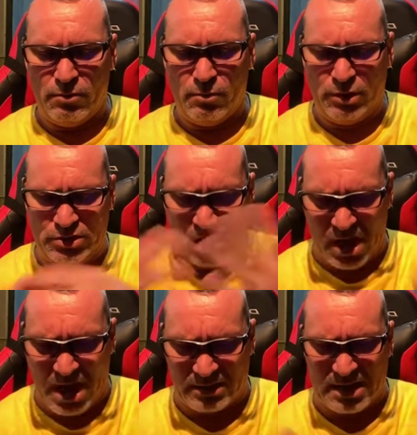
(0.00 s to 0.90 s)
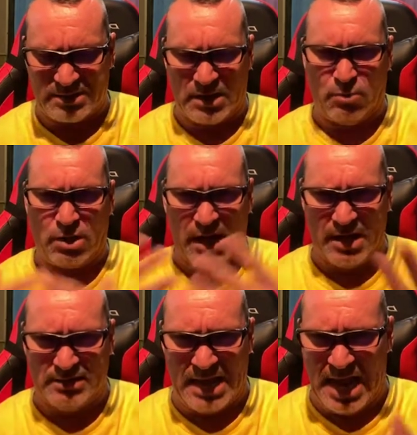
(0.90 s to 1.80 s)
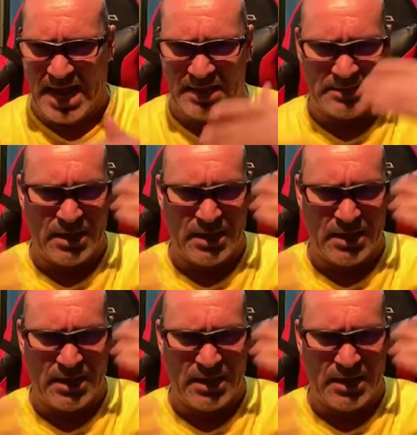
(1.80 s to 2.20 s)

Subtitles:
we talked, and I said, what kind of dance?